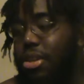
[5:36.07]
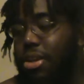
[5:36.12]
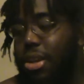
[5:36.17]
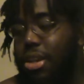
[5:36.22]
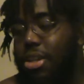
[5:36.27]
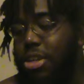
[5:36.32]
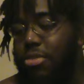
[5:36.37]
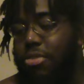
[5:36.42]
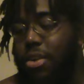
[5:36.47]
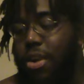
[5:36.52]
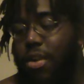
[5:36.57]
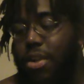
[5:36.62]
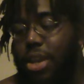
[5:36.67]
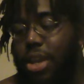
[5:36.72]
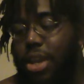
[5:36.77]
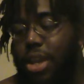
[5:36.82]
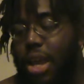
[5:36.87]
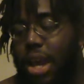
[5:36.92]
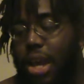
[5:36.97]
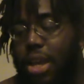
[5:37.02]
Cause you've
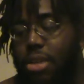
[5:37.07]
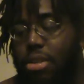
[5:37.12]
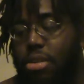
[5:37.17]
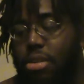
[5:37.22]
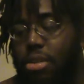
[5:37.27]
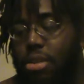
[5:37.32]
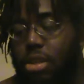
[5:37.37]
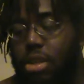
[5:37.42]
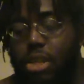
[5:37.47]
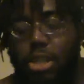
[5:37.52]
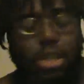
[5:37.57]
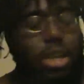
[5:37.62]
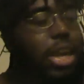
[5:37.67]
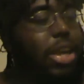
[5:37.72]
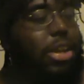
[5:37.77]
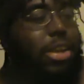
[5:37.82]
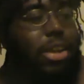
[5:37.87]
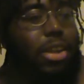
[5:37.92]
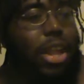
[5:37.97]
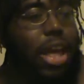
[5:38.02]
already got. Because
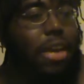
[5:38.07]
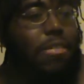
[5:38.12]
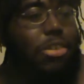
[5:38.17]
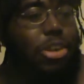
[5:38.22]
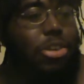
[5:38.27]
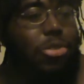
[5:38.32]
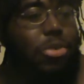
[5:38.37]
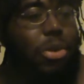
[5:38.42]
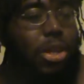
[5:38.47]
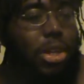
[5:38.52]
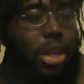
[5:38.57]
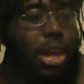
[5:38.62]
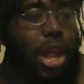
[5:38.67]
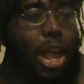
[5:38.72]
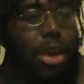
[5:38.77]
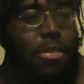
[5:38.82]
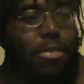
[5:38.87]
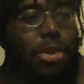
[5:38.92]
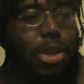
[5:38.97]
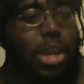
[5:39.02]
Jantel Lavender was an
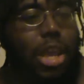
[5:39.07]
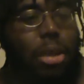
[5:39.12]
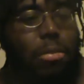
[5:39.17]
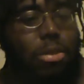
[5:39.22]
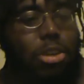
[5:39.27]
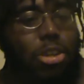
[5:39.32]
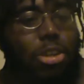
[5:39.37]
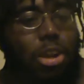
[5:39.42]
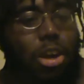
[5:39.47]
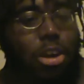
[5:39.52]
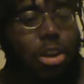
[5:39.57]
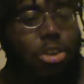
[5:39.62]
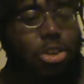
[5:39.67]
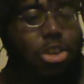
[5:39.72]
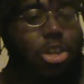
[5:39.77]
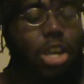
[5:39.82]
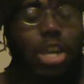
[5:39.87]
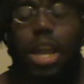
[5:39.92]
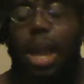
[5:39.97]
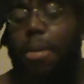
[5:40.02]
every game starter.
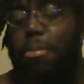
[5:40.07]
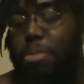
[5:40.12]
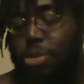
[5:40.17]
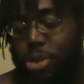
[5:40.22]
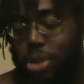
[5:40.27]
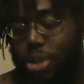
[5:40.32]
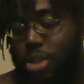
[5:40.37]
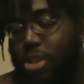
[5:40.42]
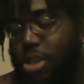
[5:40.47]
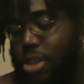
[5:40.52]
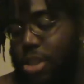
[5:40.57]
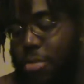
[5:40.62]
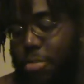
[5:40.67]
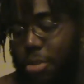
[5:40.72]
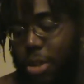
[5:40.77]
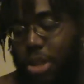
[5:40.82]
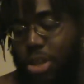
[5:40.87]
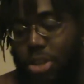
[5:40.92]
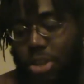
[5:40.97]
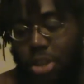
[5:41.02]
She got pushed to the
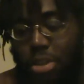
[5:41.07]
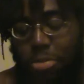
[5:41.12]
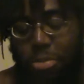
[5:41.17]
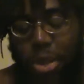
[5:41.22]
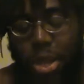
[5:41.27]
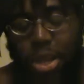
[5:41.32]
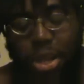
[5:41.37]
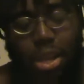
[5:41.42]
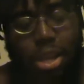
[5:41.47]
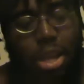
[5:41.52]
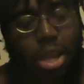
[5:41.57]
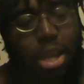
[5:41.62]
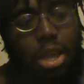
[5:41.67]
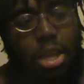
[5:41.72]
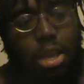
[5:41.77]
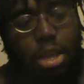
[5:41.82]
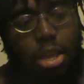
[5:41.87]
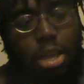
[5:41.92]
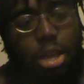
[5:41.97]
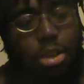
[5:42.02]
bench already.
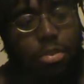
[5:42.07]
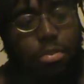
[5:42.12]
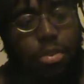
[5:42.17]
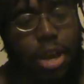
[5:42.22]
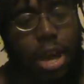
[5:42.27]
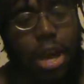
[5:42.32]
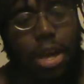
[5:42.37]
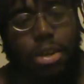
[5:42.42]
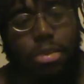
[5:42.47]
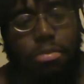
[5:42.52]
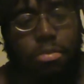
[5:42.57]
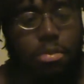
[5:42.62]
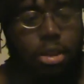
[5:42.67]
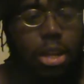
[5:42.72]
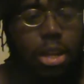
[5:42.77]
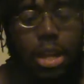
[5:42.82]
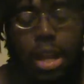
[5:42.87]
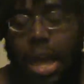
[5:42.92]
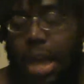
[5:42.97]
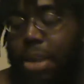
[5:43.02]
You've got
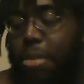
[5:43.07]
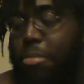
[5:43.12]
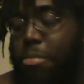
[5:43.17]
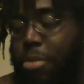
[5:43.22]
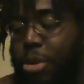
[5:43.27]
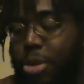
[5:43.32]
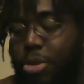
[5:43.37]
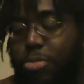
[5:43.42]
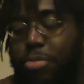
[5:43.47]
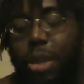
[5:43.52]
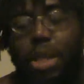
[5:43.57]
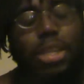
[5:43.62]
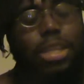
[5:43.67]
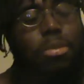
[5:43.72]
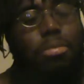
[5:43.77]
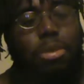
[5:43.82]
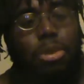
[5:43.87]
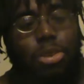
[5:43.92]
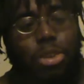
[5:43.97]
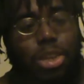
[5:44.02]
Alana Beard makes
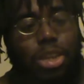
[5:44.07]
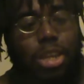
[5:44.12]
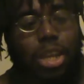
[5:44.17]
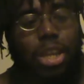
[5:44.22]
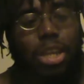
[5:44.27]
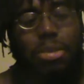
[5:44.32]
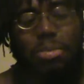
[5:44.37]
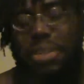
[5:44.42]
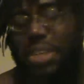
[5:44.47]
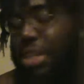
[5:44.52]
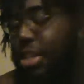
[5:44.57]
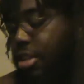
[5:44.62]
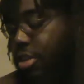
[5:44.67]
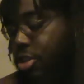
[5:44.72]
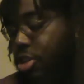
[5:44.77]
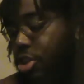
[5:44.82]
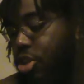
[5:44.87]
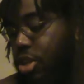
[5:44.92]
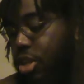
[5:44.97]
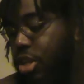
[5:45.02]
the most sense
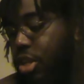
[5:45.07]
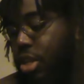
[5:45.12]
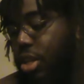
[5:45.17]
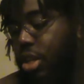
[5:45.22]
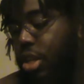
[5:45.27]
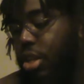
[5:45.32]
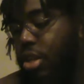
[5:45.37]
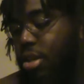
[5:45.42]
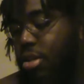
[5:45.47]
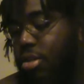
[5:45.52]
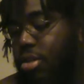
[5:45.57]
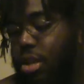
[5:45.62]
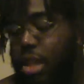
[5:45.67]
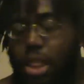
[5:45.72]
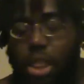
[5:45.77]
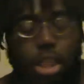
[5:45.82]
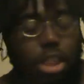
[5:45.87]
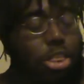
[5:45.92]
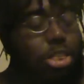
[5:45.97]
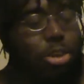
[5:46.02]
because she's, I
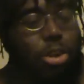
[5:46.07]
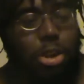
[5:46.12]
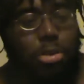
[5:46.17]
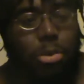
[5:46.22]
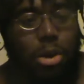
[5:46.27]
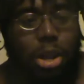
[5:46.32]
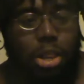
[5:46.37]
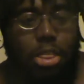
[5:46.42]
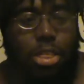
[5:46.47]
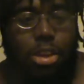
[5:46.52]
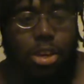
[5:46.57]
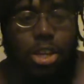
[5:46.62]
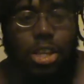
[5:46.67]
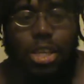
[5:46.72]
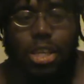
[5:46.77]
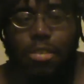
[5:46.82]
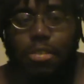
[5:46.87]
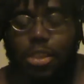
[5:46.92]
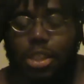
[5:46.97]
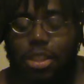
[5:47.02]
think,
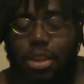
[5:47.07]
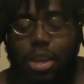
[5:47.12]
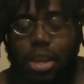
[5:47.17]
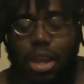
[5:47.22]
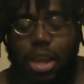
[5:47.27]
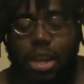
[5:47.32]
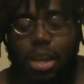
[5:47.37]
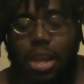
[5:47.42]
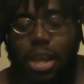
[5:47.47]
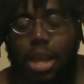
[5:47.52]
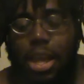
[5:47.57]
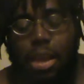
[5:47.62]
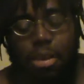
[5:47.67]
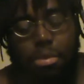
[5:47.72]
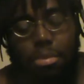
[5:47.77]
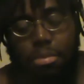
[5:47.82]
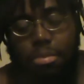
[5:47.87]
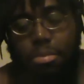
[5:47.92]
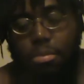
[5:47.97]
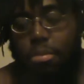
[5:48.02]
37, 38
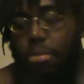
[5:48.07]
now?